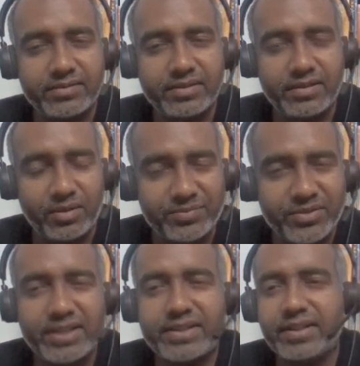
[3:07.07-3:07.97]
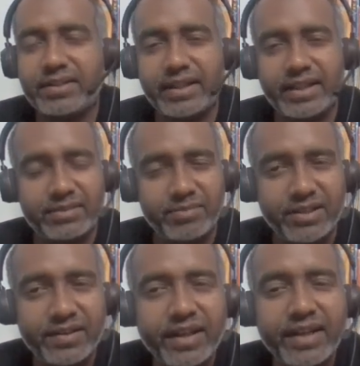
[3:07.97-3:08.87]
object that has been
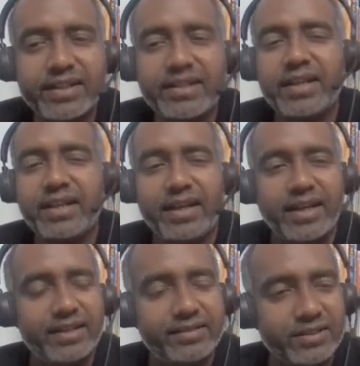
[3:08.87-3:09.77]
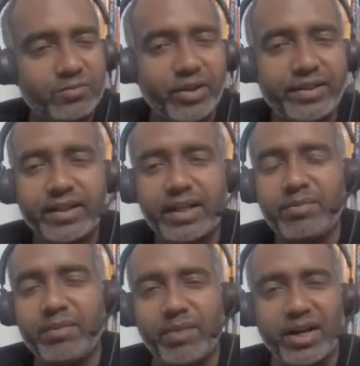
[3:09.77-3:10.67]
created, and this pointer can
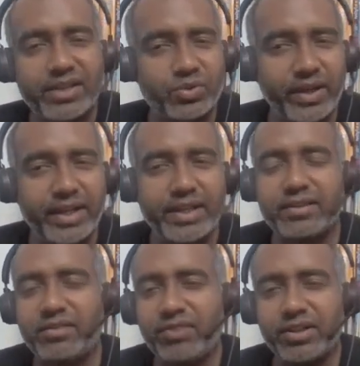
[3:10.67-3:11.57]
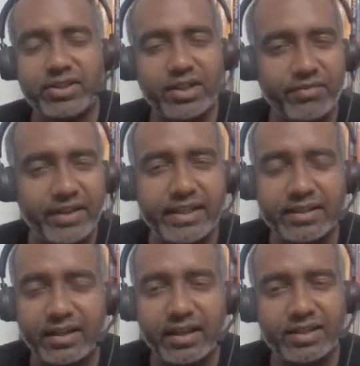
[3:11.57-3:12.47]
be passed to any other function of any
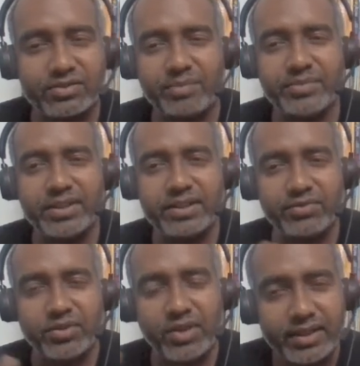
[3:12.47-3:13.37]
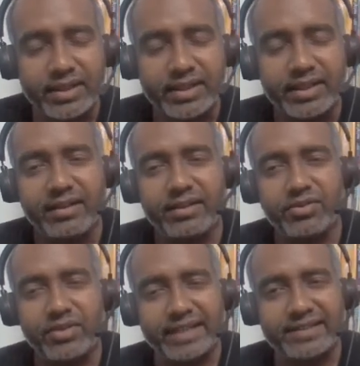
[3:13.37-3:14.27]
other class object if you are
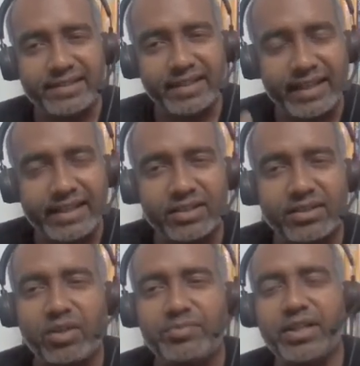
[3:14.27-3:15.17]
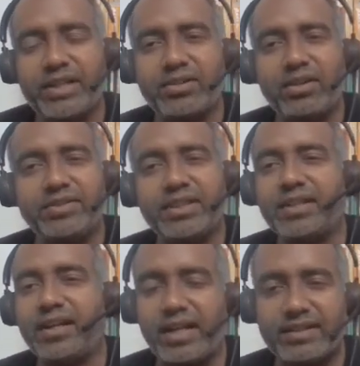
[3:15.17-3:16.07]
accessing any other object of the other
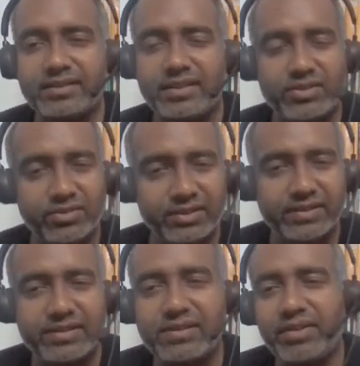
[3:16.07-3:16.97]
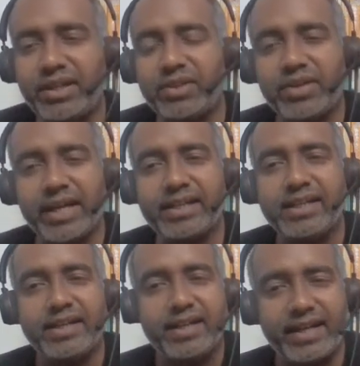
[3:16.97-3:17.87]
class. So this is the way you can
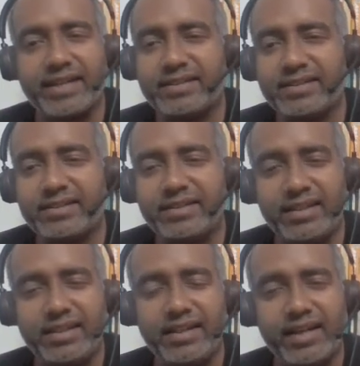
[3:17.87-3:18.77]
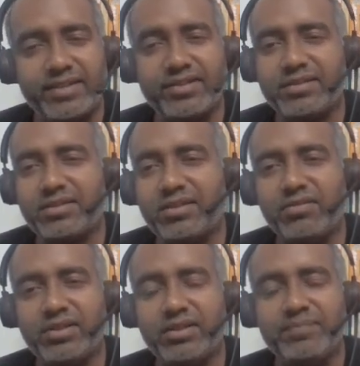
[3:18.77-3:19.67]
access the address
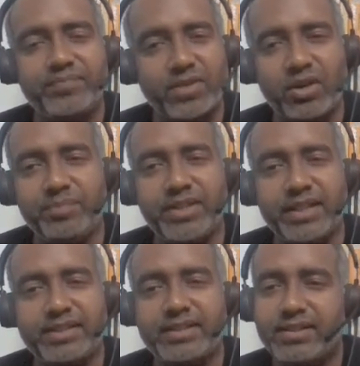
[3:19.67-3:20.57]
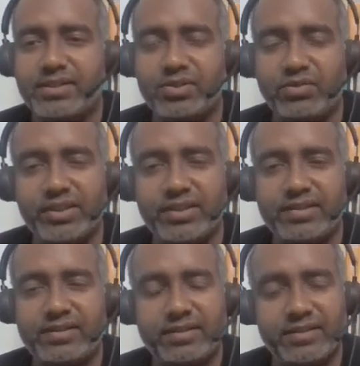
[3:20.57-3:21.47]
of a object. So with
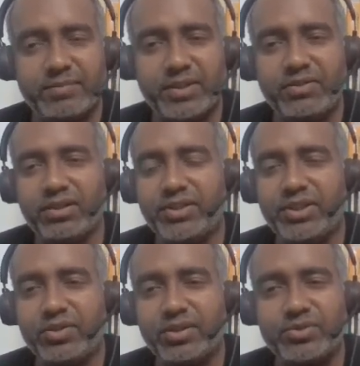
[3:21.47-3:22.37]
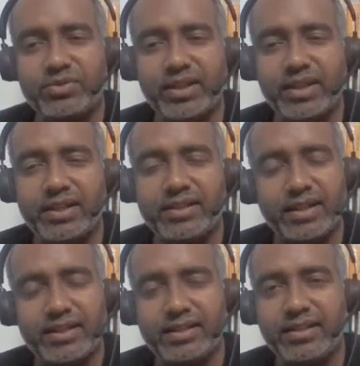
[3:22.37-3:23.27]
this particular video comes to an end,
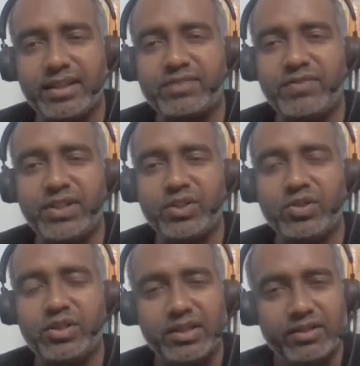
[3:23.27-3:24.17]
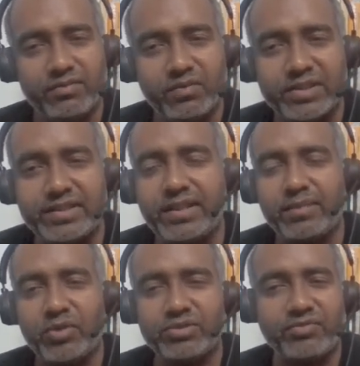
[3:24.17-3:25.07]
and in the next video we will see
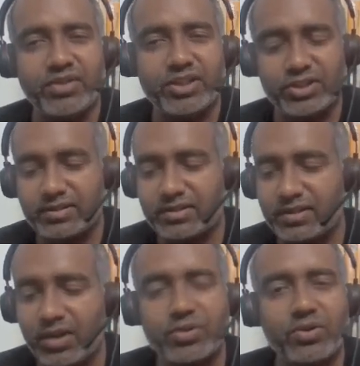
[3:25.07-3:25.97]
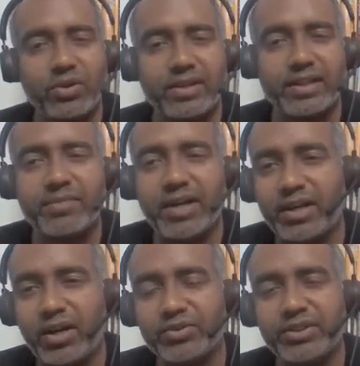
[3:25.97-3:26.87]
about the functions, how to call them, and
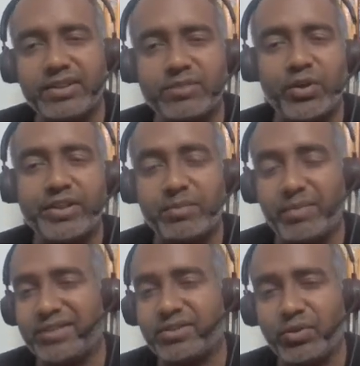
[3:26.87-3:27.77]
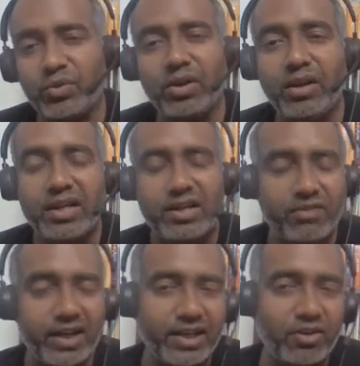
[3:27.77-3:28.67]
how the this pointer plays a role
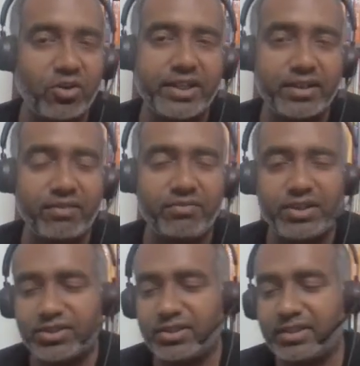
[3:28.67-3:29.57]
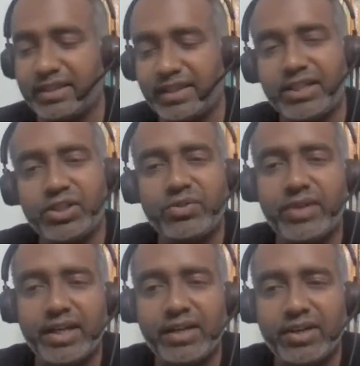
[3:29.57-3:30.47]
while calling a function. Thank you
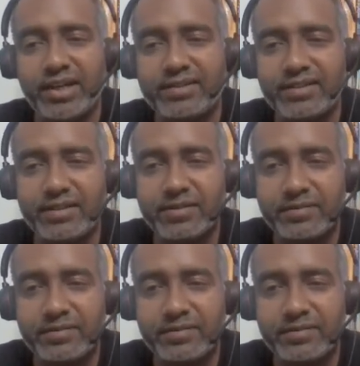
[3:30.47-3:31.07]
and have a nice day.